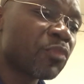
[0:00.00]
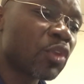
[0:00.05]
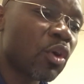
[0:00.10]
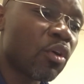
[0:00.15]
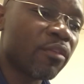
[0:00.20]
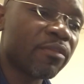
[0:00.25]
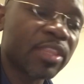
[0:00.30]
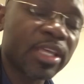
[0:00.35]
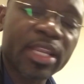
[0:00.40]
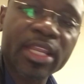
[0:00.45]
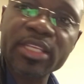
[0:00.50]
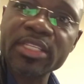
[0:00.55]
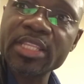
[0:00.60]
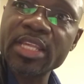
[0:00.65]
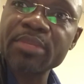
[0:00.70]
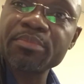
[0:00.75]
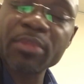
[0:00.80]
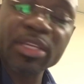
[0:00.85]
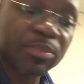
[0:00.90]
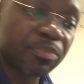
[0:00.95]
of the regulation
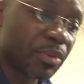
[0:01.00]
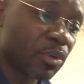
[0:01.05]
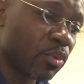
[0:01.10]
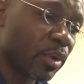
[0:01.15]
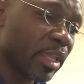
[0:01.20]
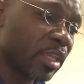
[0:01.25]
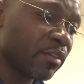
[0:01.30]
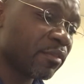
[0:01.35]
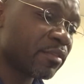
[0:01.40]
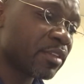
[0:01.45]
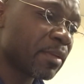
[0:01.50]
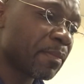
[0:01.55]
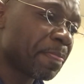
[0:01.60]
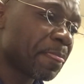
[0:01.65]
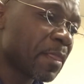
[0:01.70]
that must be waived.